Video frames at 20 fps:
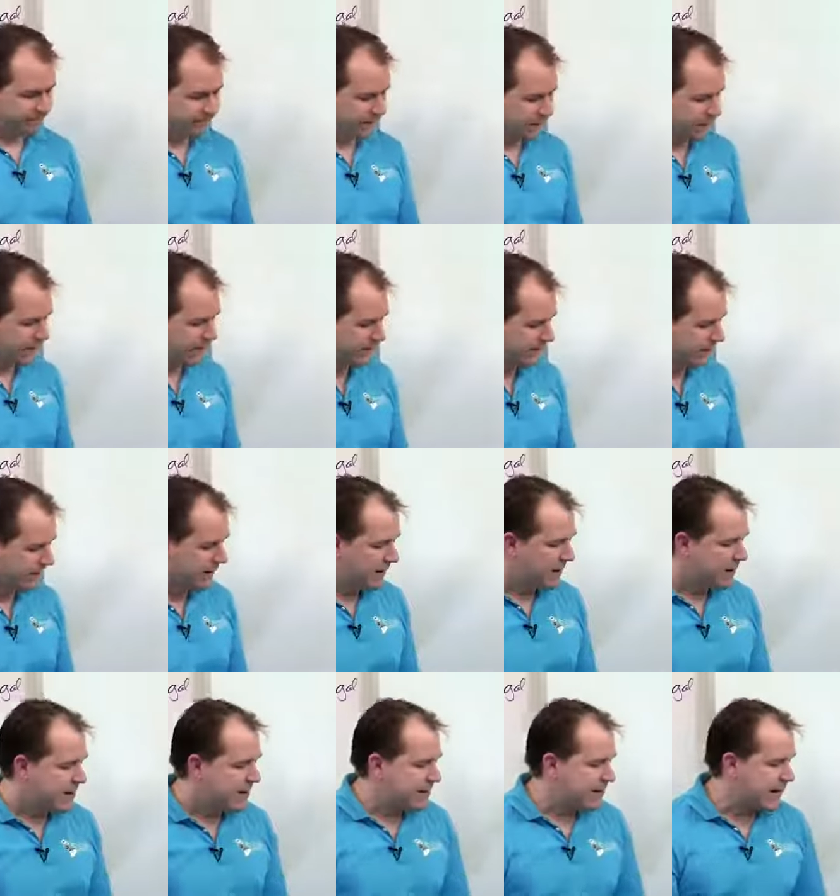All right?
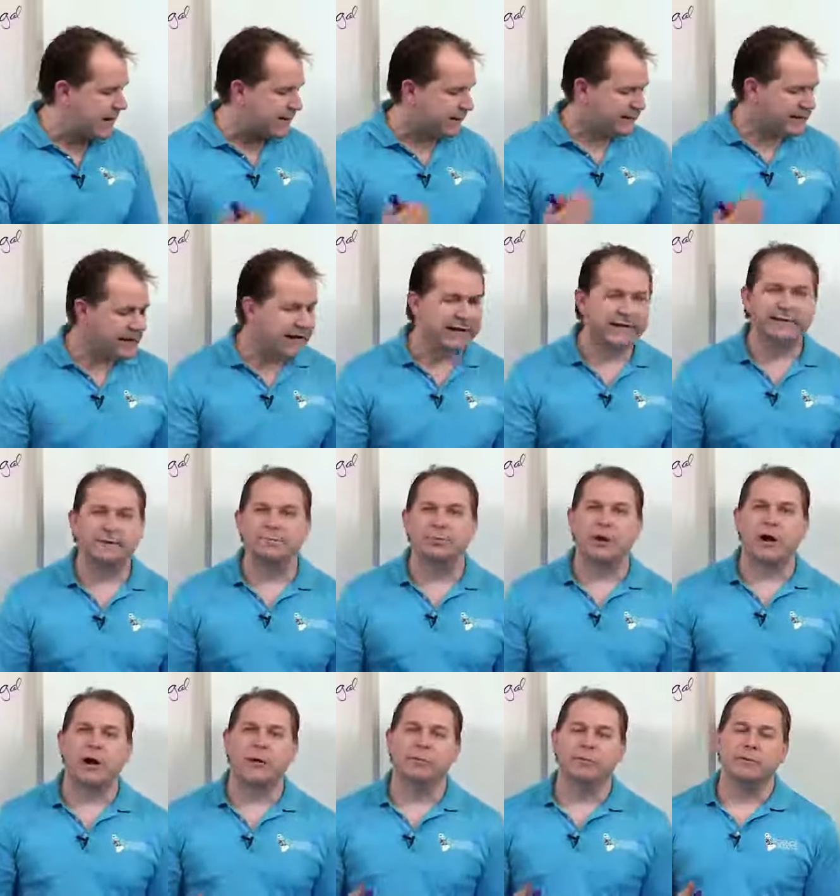Now the next
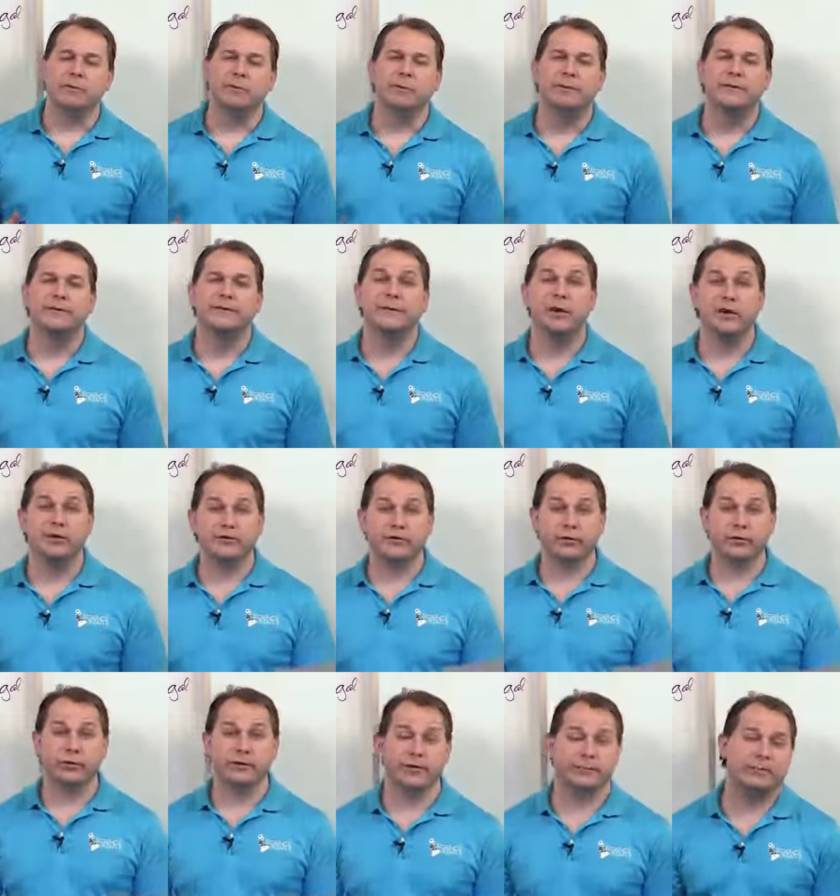problem is also
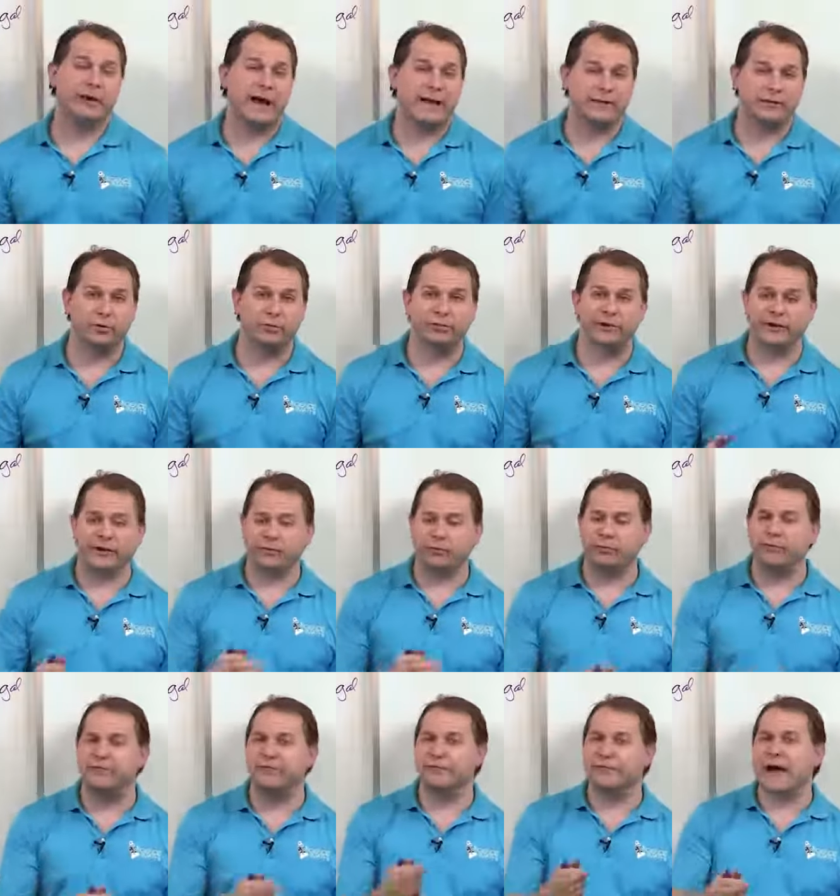really practical because we're
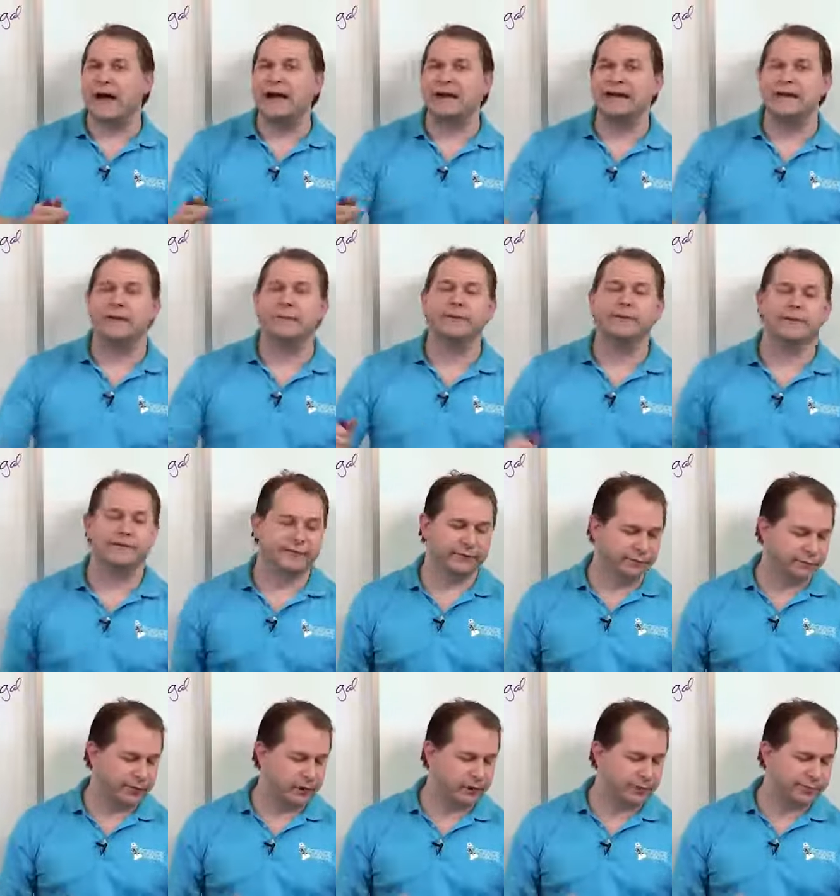dividing a piece of
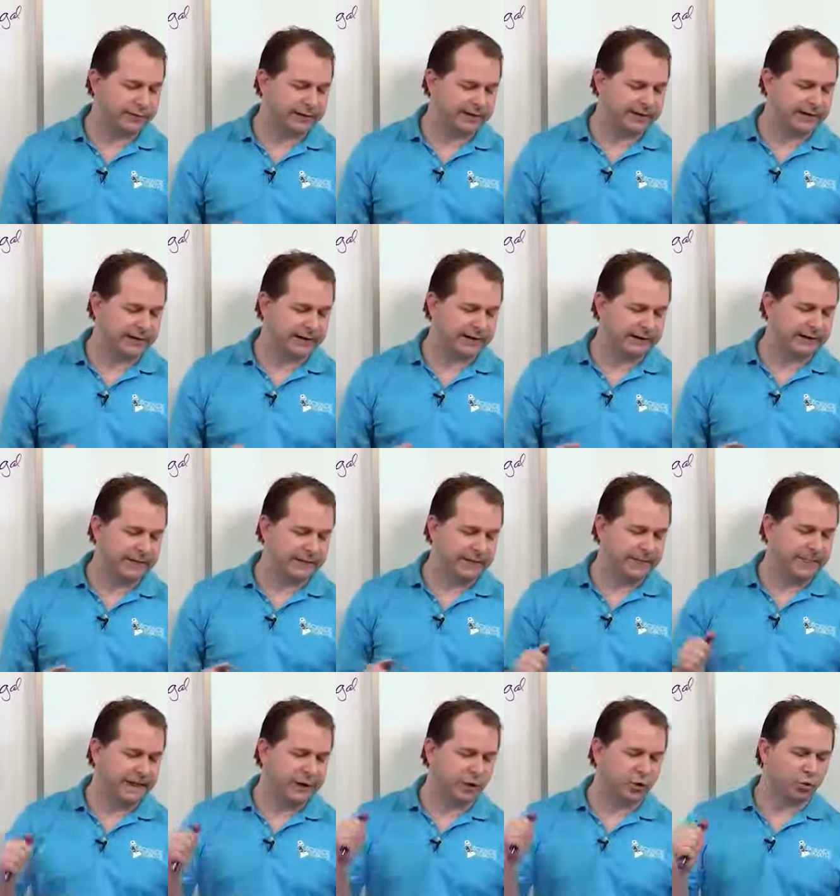rope. It says
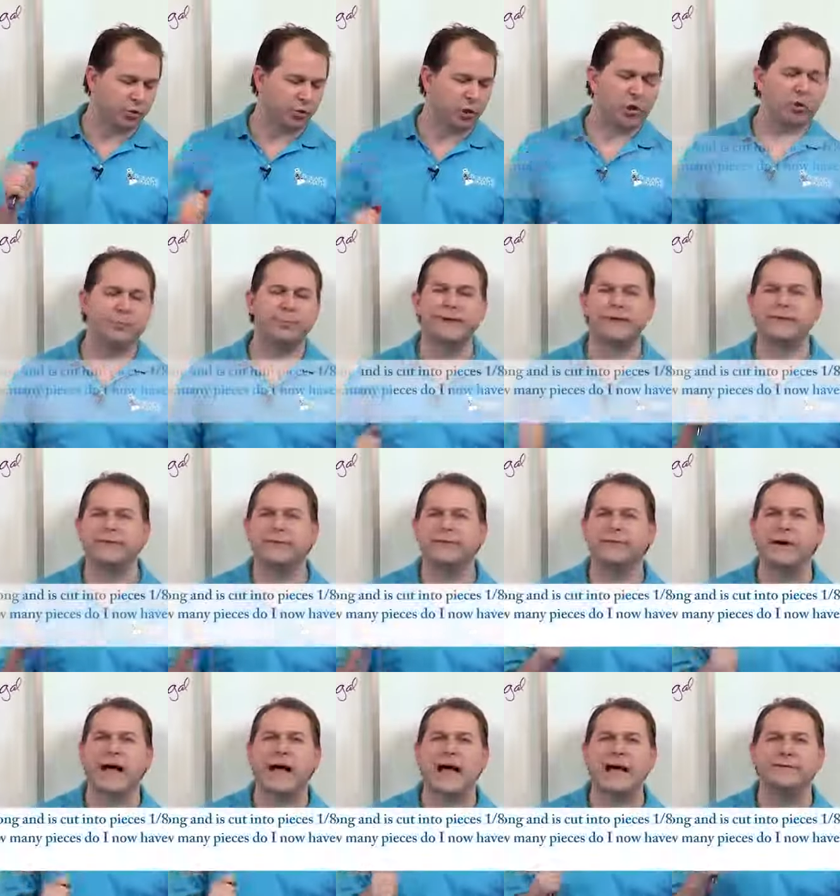a rope is
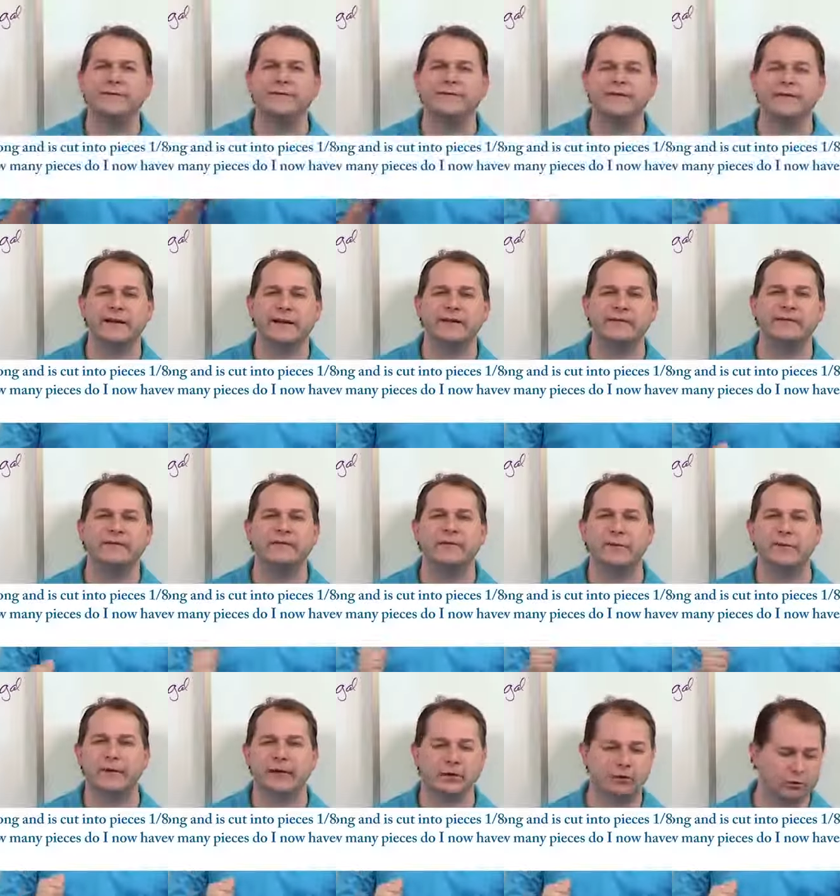5/6 of a
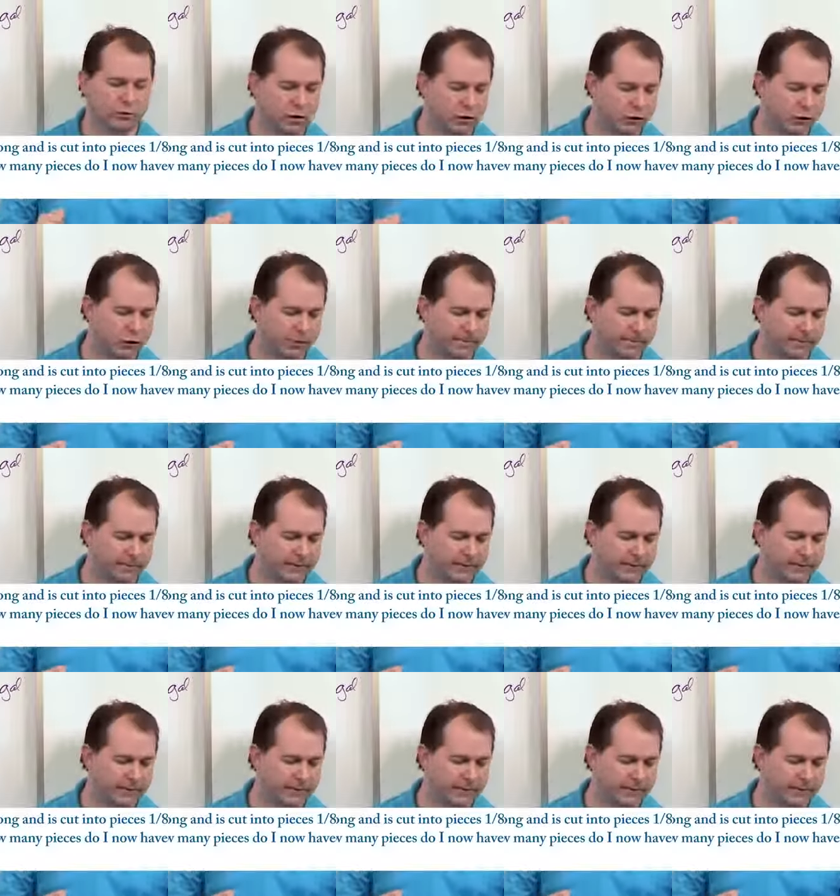meter long